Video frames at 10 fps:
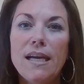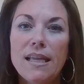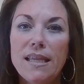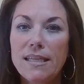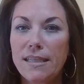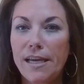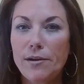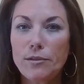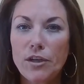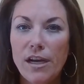These
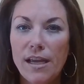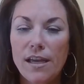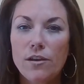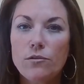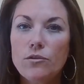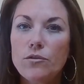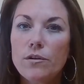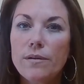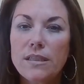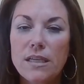kiddos are going to get used to a
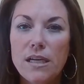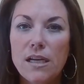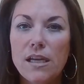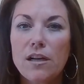routine and